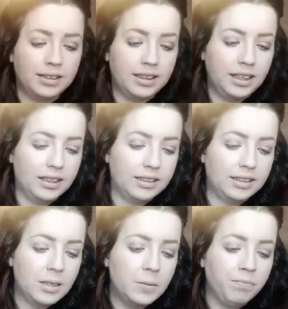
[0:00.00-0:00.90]
seeds,
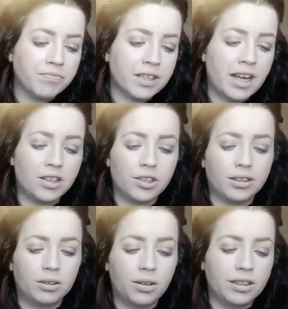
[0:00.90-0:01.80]
natural
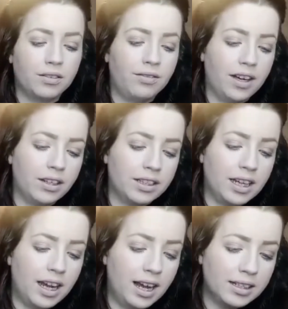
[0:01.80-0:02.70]
source of
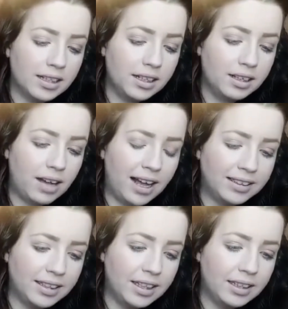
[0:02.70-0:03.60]
fatty
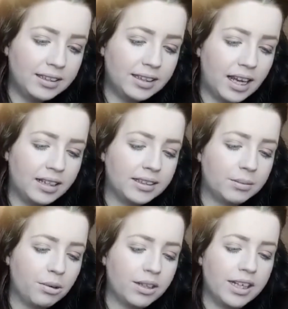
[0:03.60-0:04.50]
acids and
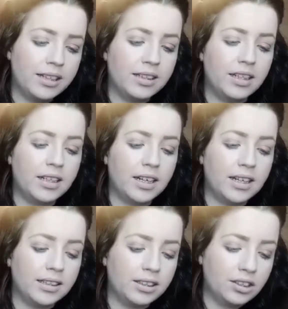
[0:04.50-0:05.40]
support healthy
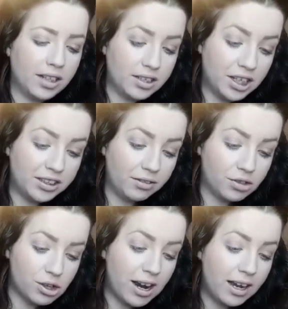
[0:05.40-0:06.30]
digestive
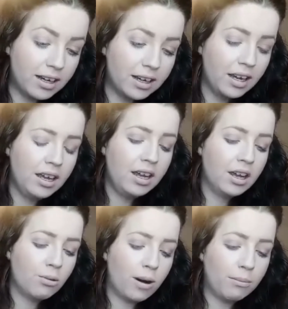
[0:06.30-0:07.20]
tract.
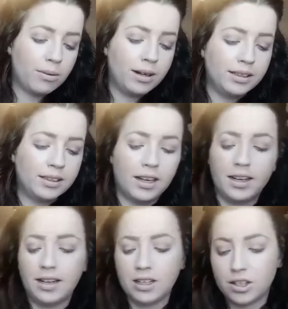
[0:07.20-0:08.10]
Cranberries, high
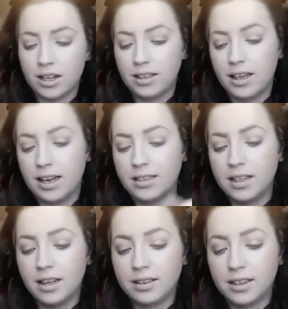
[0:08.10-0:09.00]
in natural
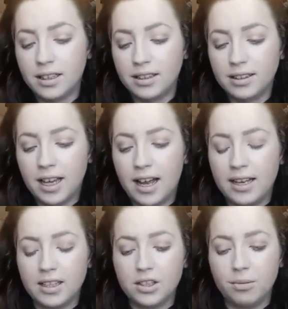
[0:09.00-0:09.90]
antioxidants,
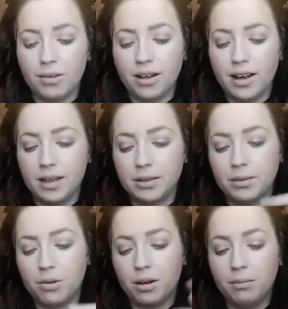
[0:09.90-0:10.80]
and turmeric helps
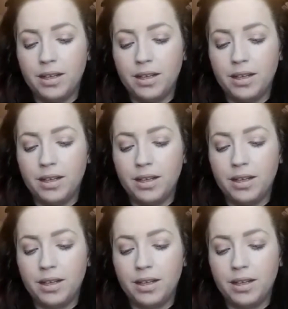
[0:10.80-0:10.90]
support